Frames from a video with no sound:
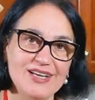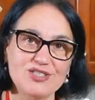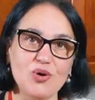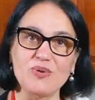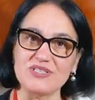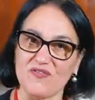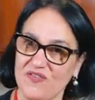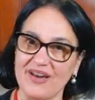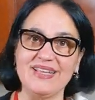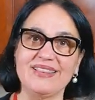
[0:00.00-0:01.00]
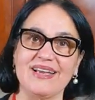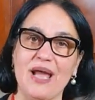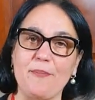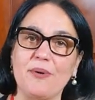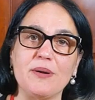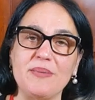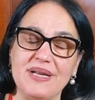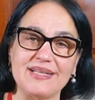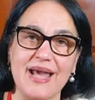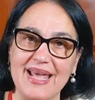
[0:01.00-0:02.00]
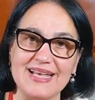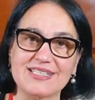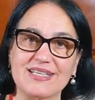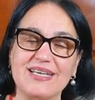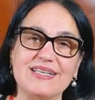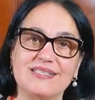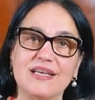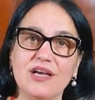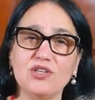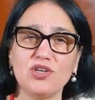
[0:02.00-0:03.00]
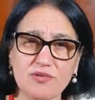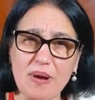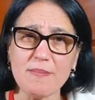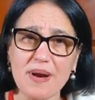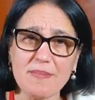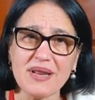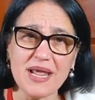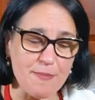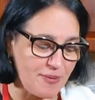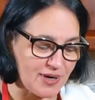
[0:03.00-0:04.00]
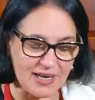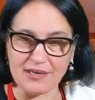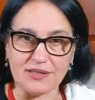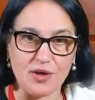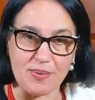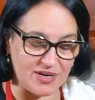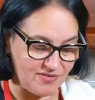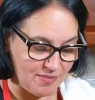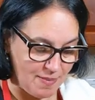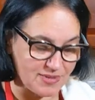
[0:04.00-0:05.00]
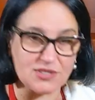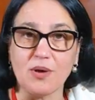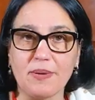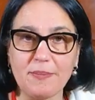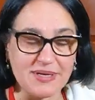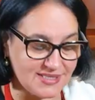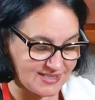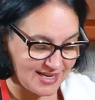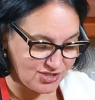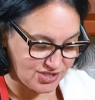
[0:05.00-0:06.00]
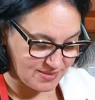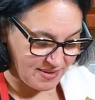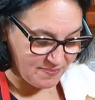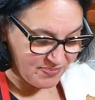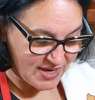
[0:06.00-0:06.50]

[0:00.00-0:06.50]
It's always a funny thing. I put them in and I ask the kids, do you remember how many I put in? Nobody remembers. Nobody pays attention to me.